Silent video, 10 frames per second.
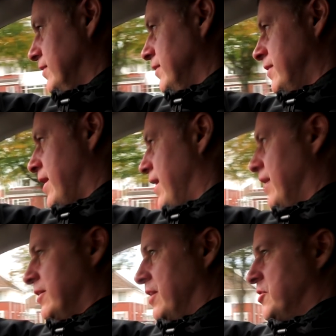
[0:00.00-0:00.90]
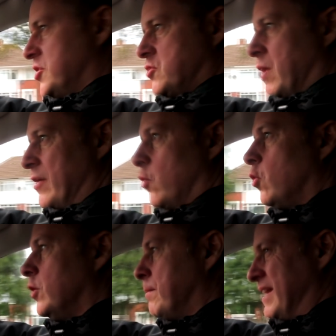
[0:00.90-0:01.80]
yeah, it, it, just went
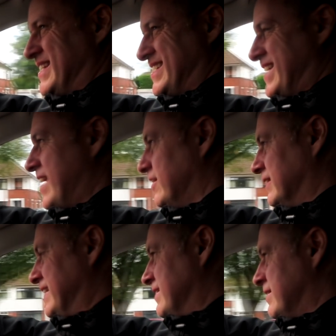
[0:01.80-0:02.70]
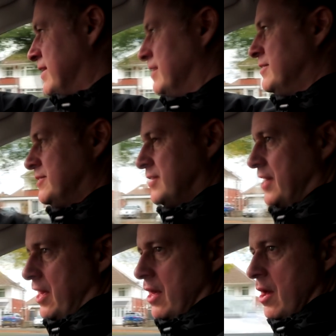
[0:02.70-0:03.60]
all a bit stale, didn't it? And
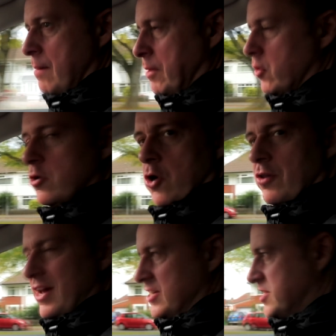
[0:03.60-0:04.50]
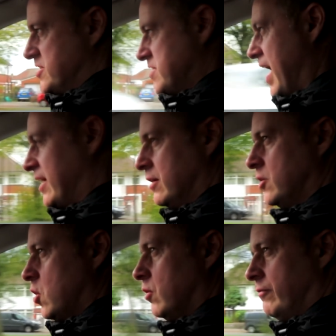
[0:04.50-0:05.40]
uh, Borough got their
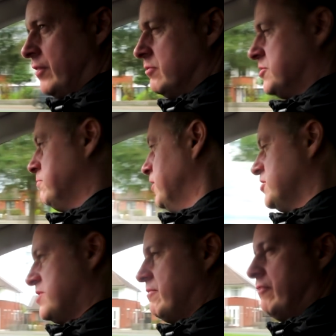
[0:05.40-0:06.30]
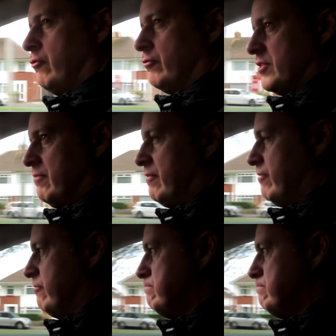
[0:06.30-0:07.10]
second goal, I think it was some like 74th, 75th